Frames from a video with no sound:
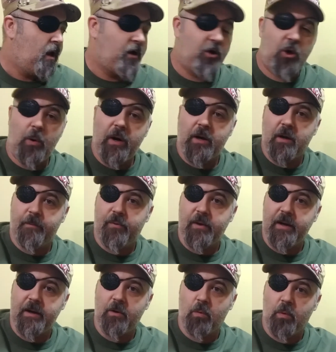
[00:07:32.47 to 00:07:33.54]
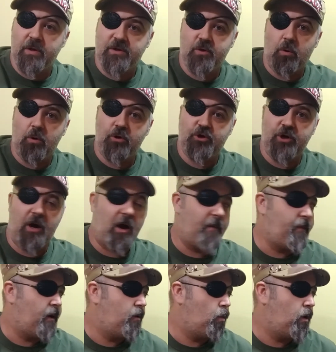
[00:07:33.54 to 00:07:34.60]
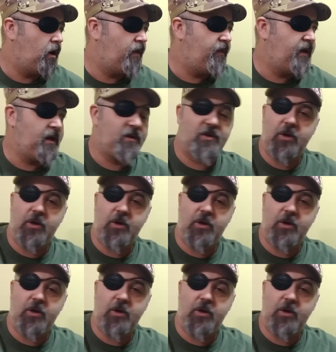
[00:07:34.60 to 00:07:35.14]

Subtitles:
doing a complete restore job on one of these,